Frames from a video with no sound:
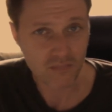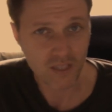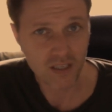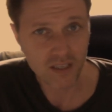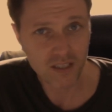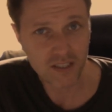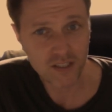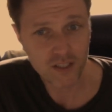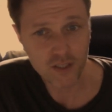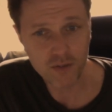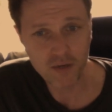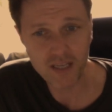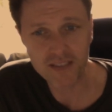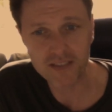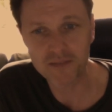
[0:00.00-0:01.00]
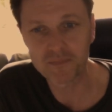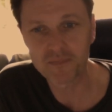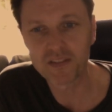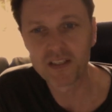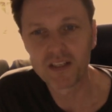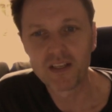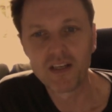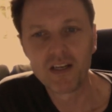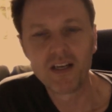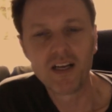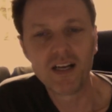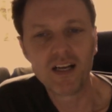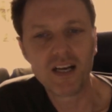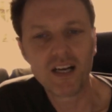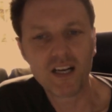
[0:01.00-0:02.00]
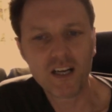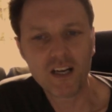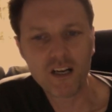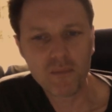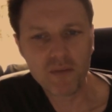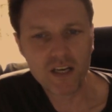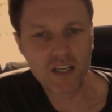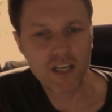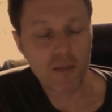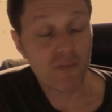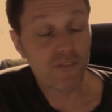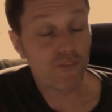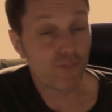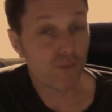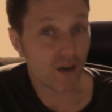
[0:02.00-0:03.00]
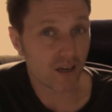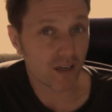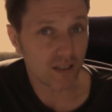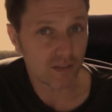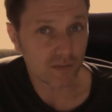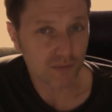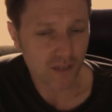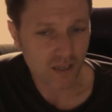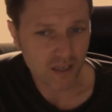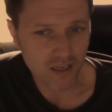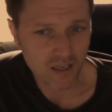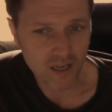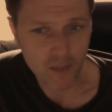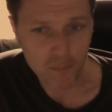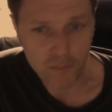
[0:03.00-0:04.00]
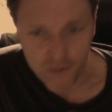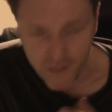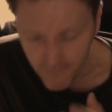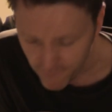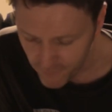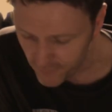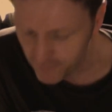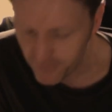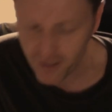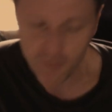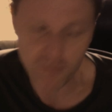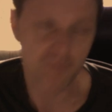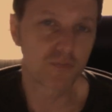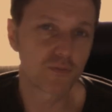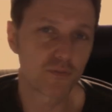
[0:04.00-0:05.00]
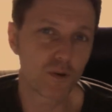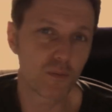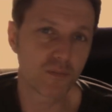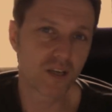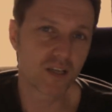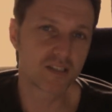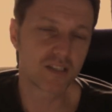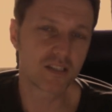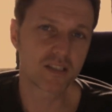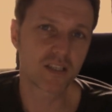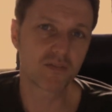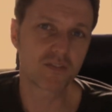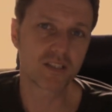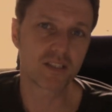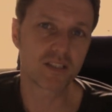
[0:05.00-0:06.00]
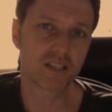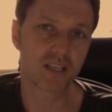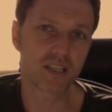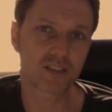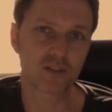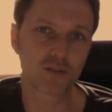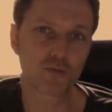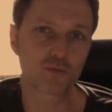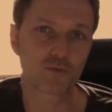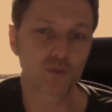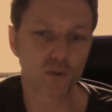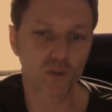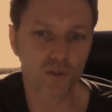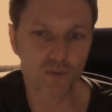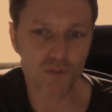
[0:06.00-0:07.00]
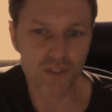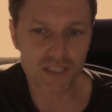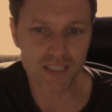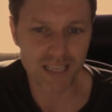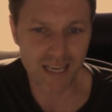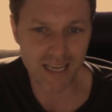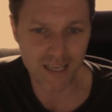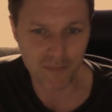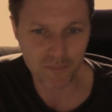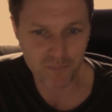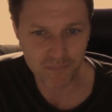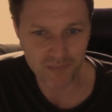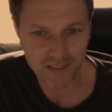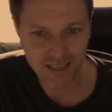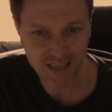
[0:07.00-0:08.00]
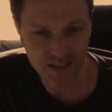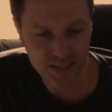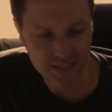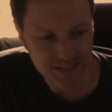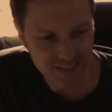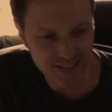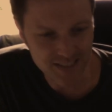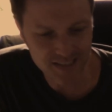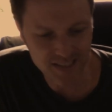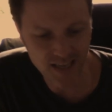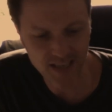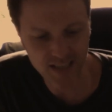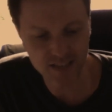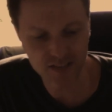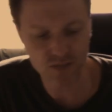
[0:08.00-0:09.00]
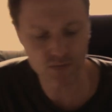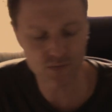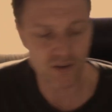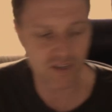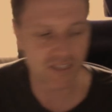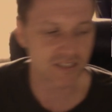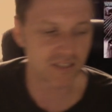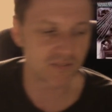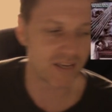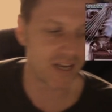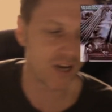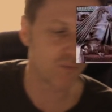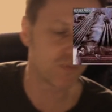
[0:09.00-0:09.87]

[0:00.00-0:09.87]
in the US. At number 5, I'll put their 5th album from 1976, The Royal Scam. This is a divisive album